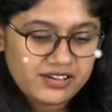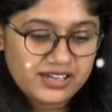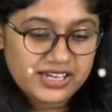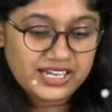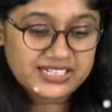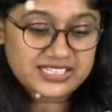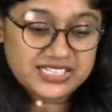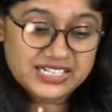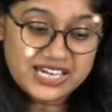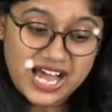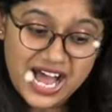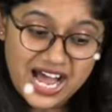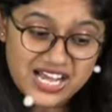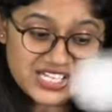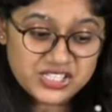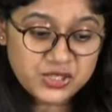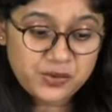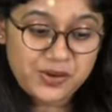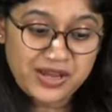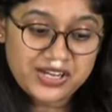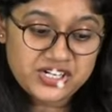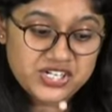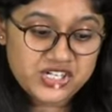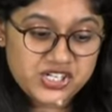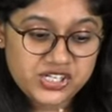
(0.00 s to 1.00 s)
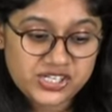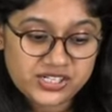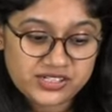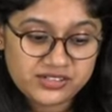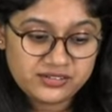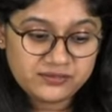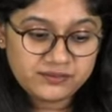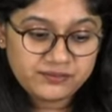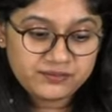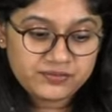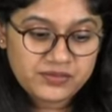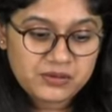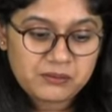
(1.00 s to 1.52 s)
It's a last
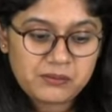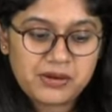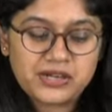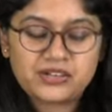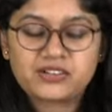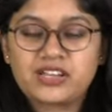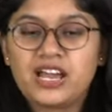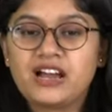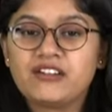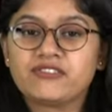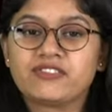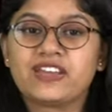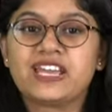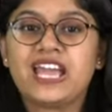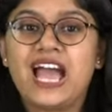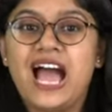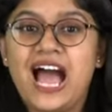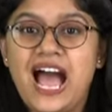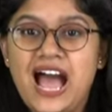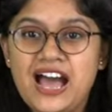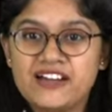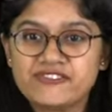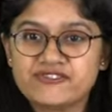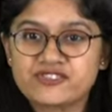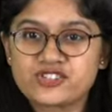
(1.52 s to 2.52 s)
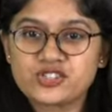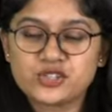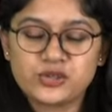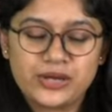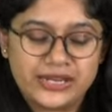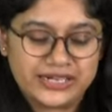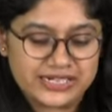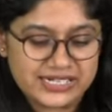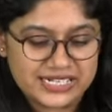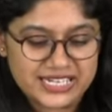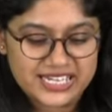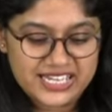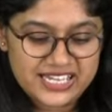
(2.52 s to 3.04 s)
question, but yeah, we have to
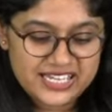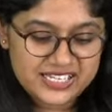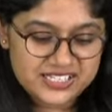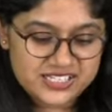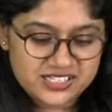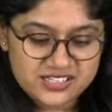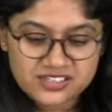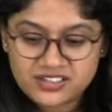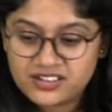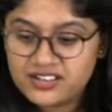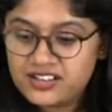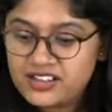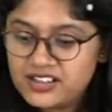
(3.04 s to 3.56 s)
at least,